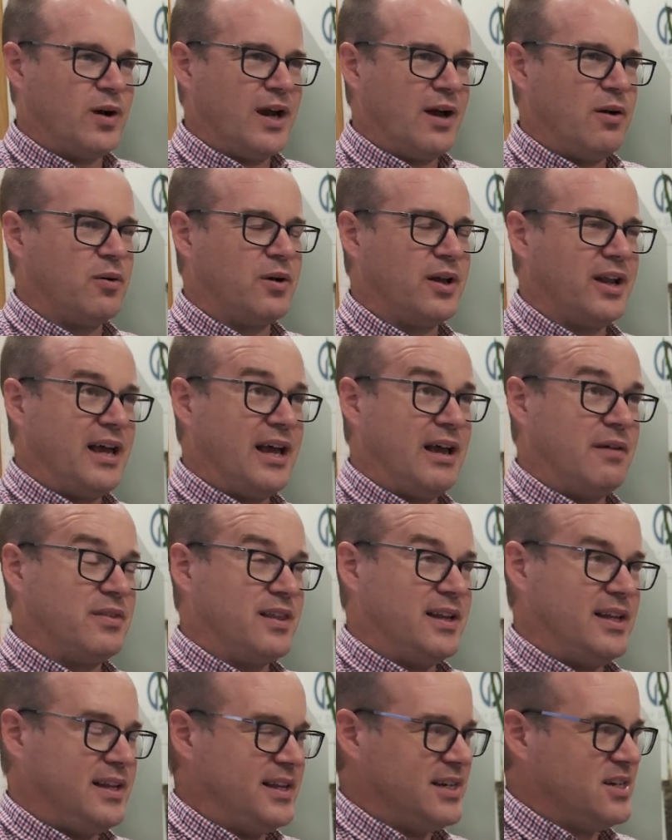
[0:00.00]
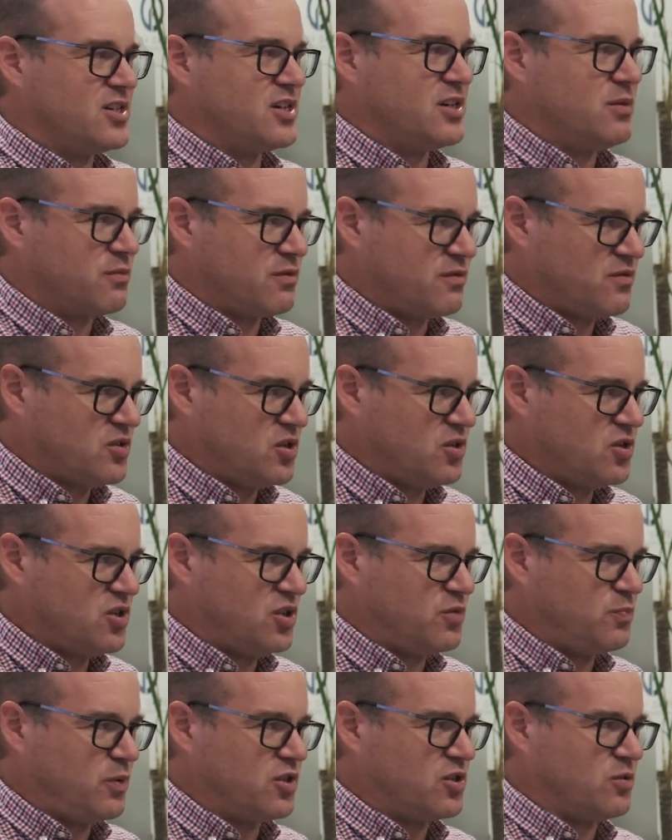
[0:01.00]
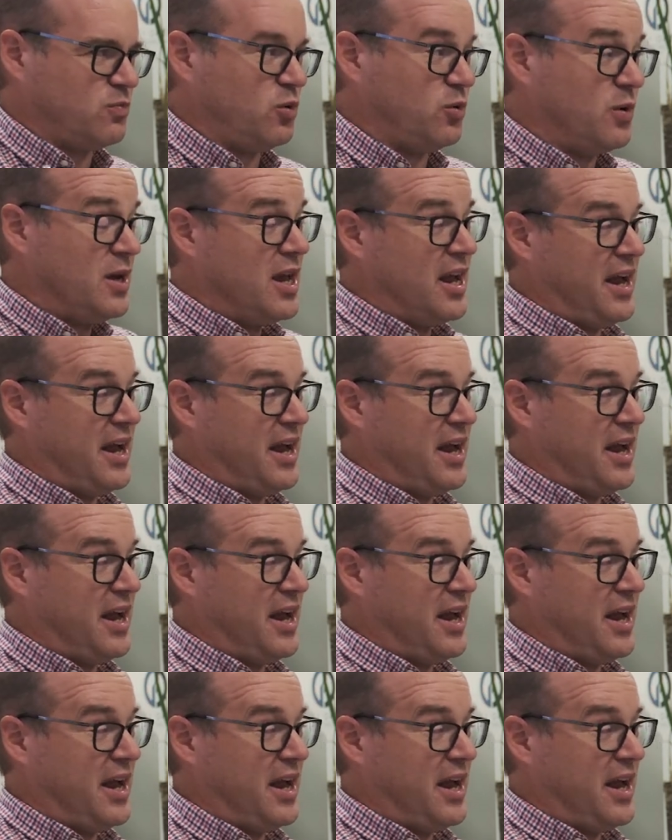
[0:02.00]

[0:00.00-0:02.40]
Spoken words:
How can I have the least number of touches possible?